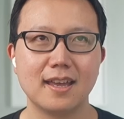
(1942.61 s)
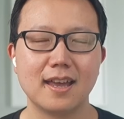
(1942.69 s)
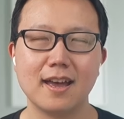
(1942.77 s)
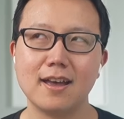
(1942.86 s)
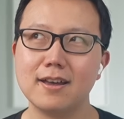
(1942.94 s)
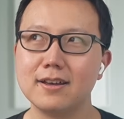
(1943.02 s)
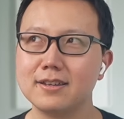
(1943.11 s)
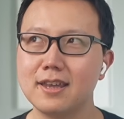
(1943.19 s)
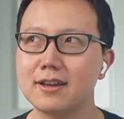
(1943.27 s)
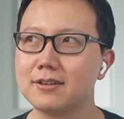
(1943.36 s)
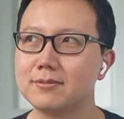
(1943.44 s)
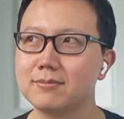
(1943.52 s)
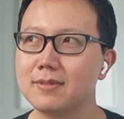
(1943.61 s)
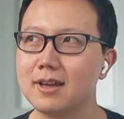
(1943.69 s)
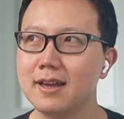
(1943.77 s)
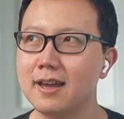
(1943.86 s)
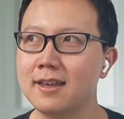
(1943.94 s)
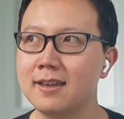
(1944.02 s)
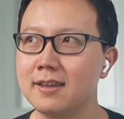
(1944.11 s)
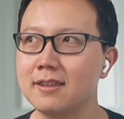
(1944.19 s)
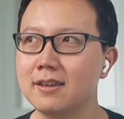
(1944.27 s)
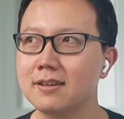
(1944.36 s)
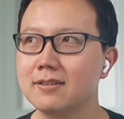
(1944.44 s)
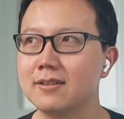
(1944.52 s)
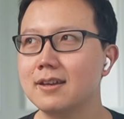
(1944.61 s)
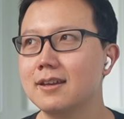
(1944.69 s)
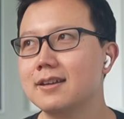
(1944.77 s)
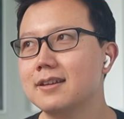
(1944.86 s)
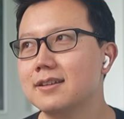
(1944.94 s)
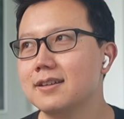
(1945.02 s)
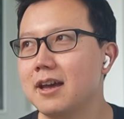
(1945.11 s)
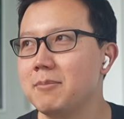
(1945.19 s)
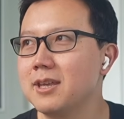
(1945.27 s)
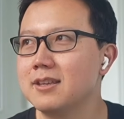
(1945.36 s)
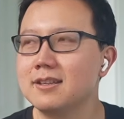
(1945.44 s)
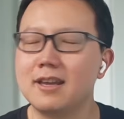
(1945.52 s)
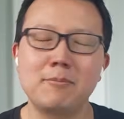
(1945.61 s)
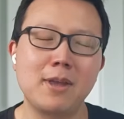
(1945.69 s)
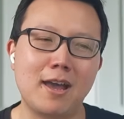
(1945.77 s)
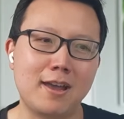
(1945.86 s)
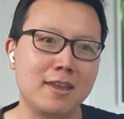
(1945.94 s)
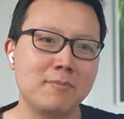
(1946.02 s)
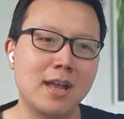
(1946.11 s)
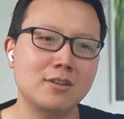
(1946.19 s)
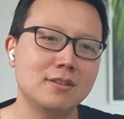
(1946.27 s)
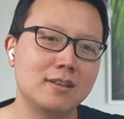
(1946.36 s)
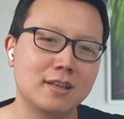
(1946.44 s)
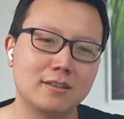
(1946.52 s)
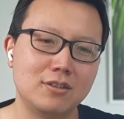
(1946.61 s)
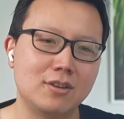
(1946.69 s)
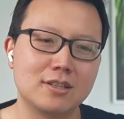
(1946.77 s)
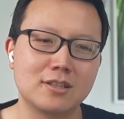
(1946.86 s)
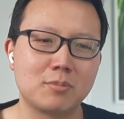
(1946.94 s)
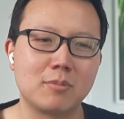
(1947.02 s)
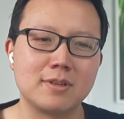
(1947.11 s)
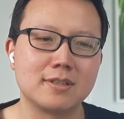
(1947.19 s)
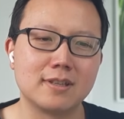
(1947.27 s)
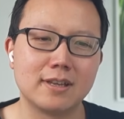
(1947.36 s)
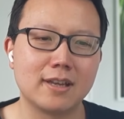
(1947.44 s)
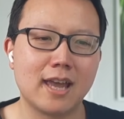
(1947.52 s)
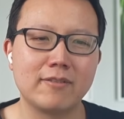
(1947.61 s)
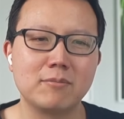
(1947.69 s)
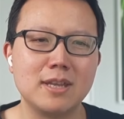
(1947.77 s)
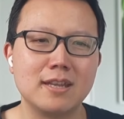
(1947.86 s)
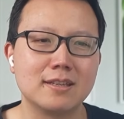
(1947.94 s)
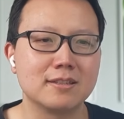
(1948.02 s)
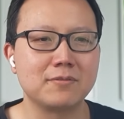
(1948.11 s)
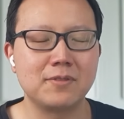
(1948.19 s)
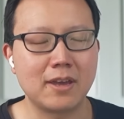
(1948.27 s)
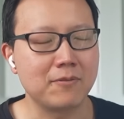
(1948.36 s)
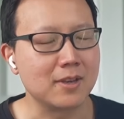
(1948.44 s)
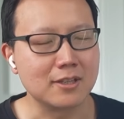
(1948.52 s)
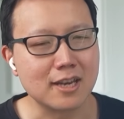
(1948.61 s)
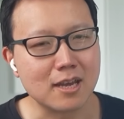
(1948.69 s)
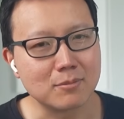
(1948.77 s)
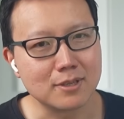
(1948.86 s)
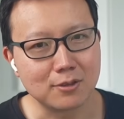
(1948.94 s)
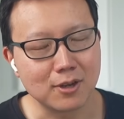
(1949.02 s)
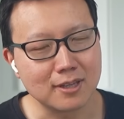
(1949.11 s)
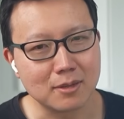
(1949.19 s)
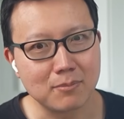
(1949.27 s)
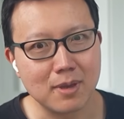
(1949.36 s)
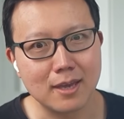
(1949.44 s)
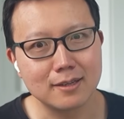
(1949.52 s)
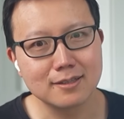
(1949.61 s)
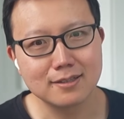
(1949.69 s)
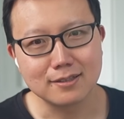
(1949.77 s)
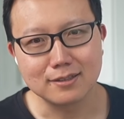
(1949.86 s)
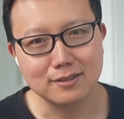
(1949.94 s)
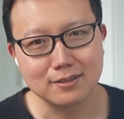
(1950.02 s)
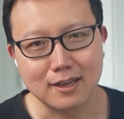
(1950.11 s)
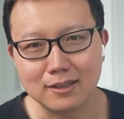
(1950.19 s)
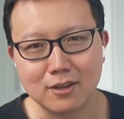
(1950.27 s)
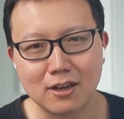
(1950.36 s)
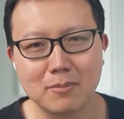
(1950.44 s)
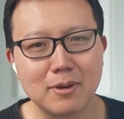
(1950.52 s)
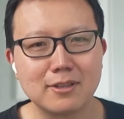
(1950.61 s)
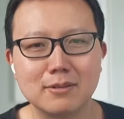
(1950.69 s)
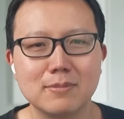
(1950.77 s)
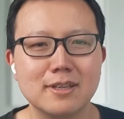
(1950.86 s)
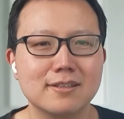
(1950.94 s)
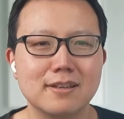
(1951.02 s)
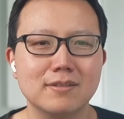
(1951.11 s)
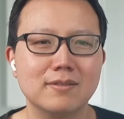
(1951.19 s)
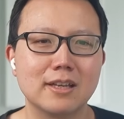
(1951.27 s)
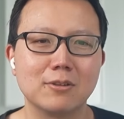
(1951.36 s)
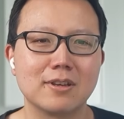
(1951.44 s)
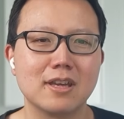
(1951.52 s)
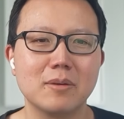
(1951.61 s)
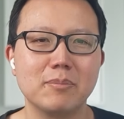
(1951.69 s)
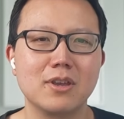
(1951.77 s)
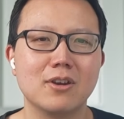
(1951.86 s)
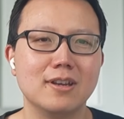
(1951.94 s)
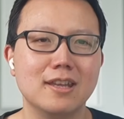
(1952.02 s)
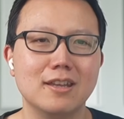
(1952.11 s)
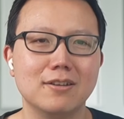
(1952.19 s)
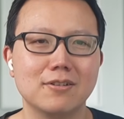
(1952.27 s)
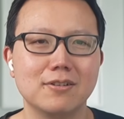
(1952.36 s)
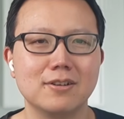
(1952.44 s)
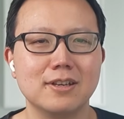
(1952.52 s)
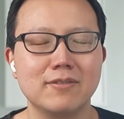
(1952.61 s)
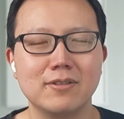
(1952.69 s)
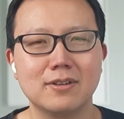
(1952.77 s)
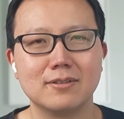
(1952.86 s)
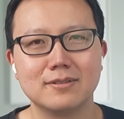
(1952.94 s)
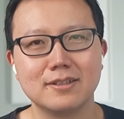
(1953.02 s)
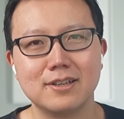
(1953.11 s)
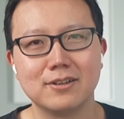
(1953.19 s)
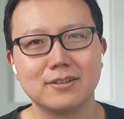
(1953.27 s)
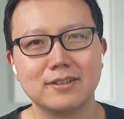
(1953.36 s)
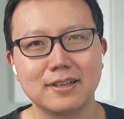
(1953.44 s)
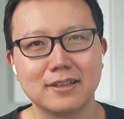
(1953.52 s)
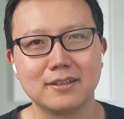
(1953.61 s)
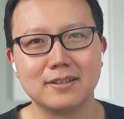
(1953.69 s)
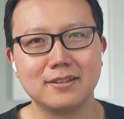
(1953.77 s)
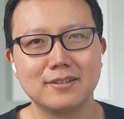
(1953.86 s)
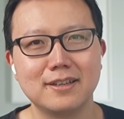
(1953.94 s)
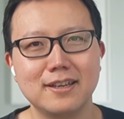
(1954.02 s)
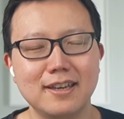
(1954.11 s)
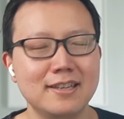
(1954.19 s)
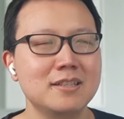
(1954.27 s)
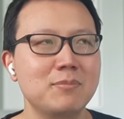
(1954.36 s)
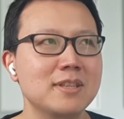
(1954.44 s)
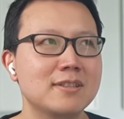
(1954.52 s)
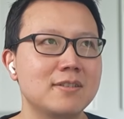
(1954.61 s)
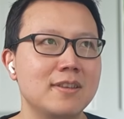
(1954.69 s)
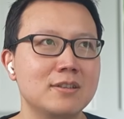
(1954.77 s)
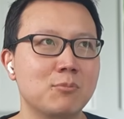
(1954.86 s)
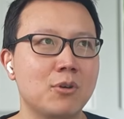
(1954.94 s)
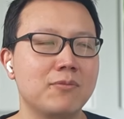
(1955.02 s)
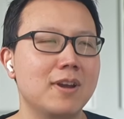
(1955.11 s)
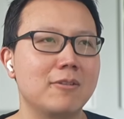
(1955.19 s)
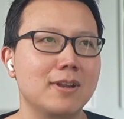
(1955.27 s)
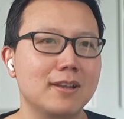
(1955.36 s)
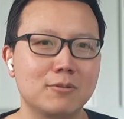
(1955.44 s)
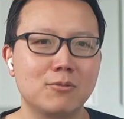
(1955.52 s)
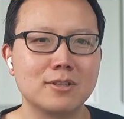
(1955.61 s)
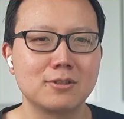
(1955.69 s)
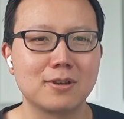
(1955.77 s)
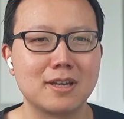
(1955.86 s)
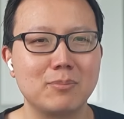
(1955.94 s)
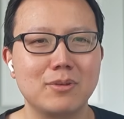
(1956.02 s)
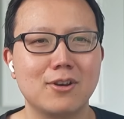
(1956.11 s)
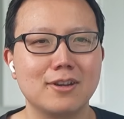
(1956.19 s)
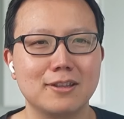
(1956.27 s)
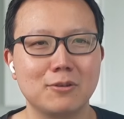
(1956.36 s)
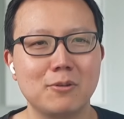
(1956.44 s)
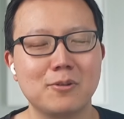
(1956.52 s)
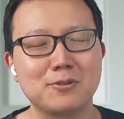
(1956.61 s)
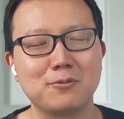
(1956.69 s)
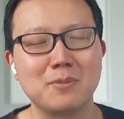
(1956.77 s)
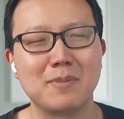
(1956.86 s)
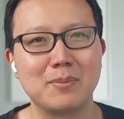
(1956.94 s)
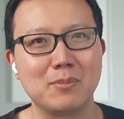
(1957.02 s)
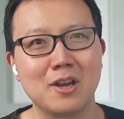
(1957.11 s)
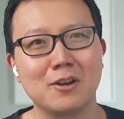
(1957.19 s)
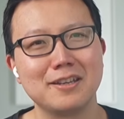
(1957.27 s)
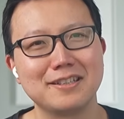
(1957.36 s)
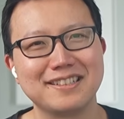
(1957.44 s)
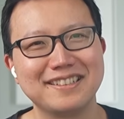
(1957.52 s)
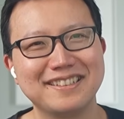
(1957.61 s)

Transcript: Yeah. I think I imagine like you guys just probably just like have meetings, have big jams, and look at the makes and talk about them instead of like looking at a PRD or email. Like it just makes the things more fun, right? Like who wants to look at a PRD? No one wants to read my PRDs.